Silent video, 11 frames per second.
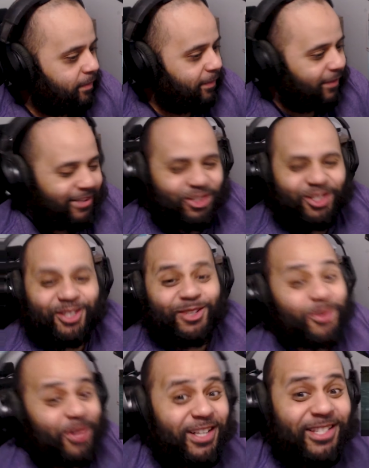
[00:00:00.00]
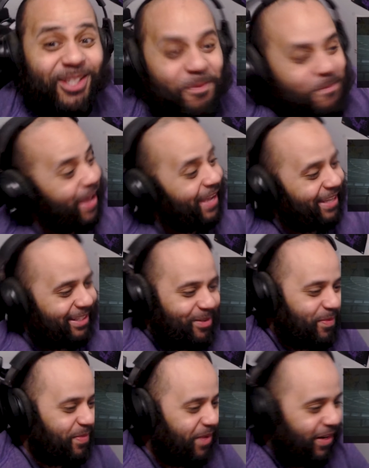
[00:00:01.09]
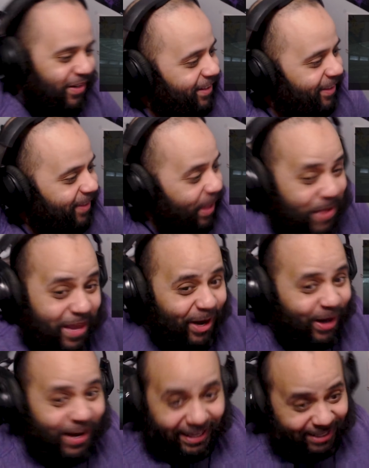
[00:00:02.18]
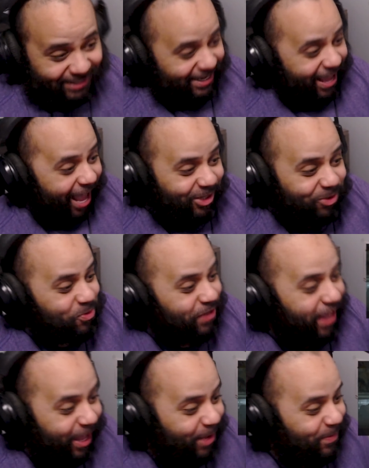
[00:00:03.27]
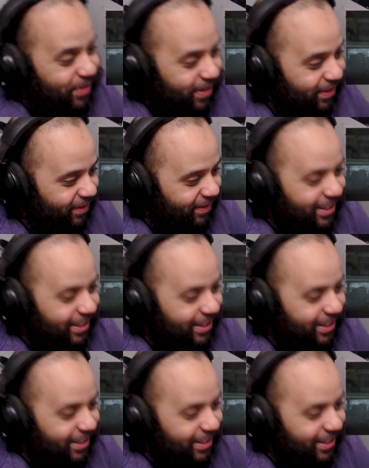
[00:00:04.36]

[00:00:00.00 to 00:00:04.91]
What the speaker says: The suit looks amazing, bro. They made it look like it's the actual game, bro.